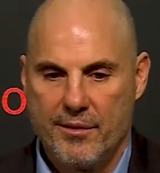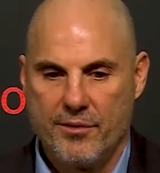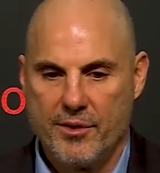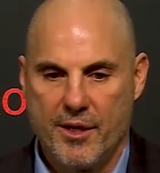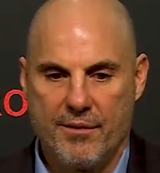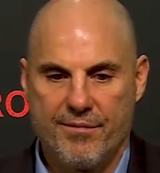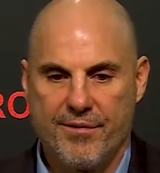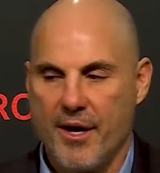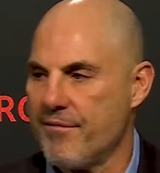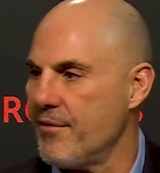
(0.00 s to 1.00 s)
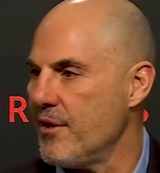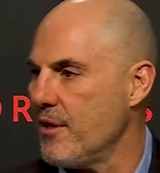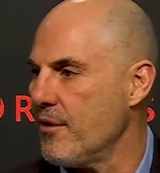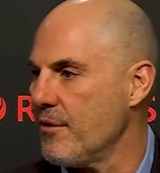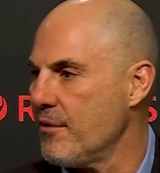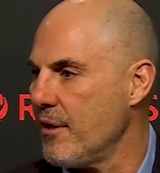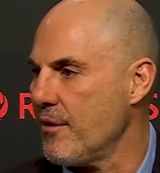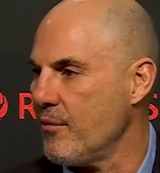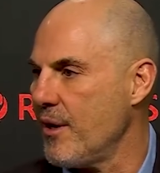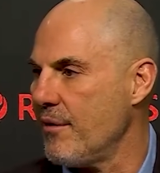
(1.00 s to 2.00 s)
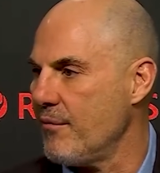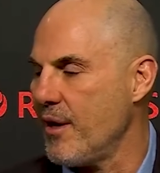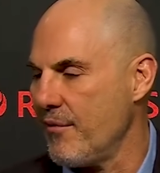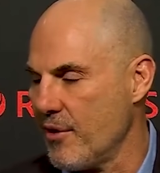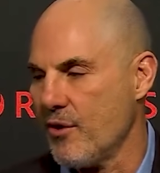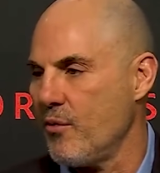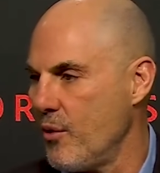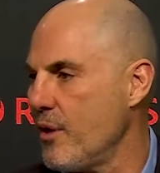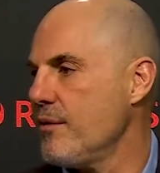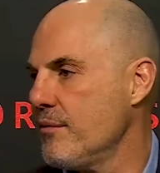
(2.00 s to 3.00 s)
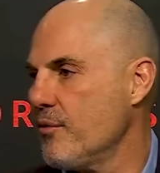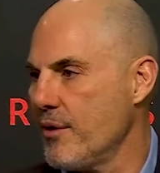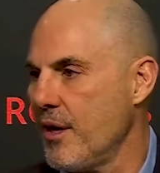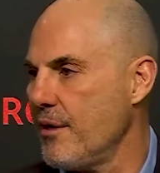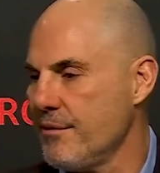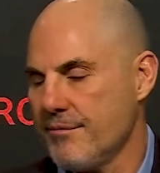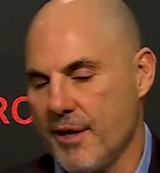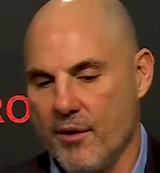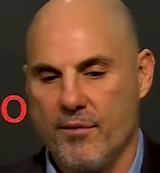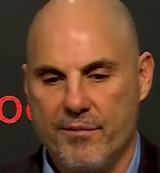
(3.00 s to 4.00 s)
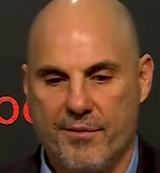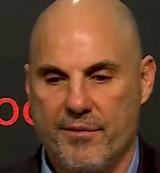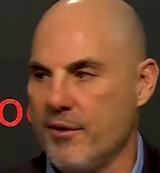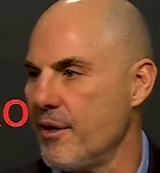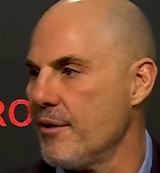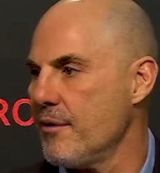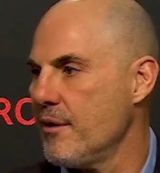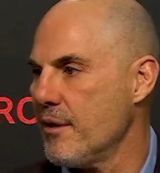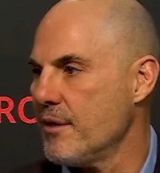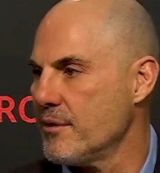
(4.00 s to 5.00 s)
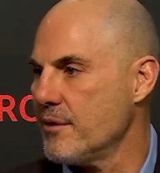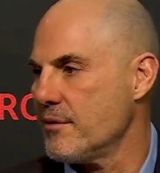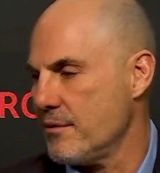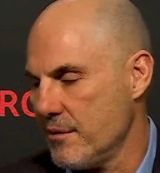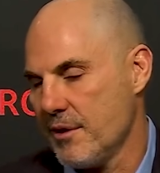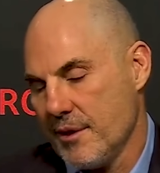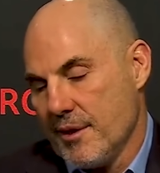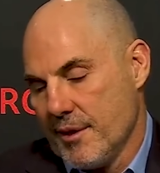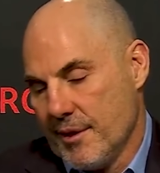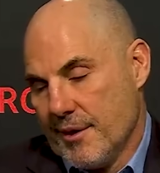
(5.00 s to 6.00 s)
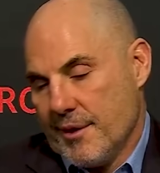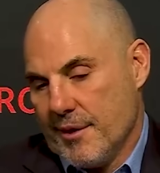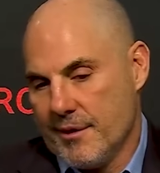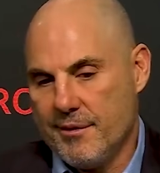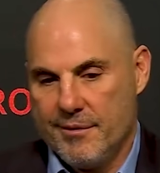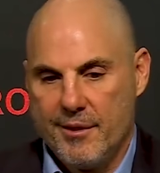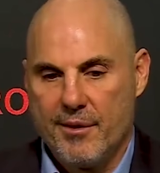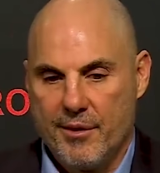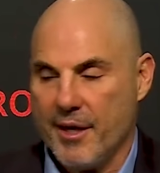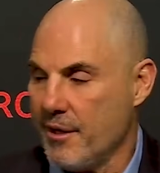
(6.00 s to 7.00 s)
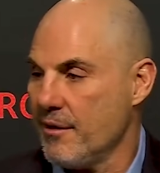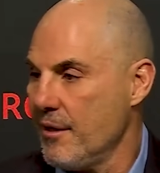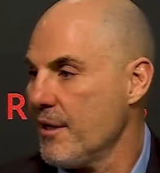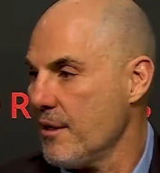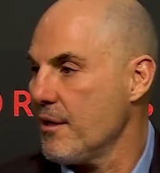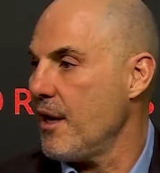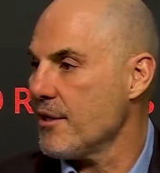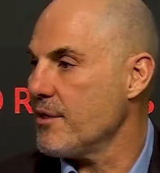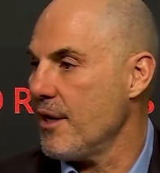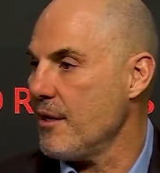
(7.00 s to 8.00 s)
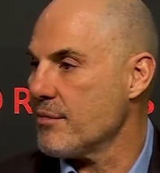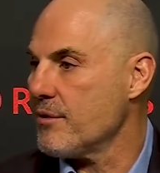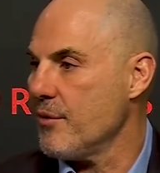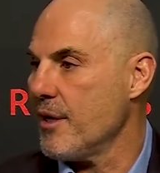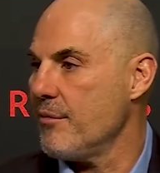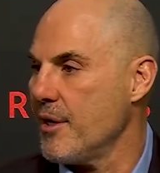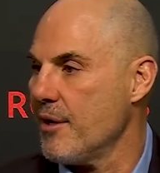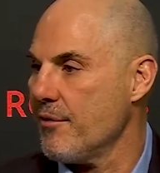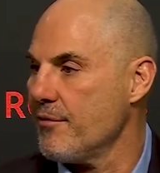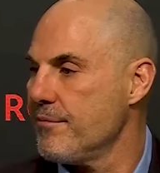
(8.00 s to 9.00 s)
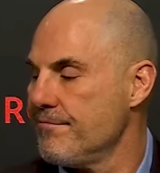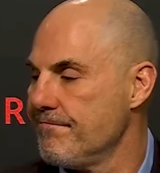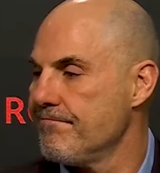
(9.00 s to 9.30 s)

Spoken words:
Usually you have five for the year. I think we have our quota. We're done, hopefully, for the year, because it's, it can cost you games, and we got to be careful.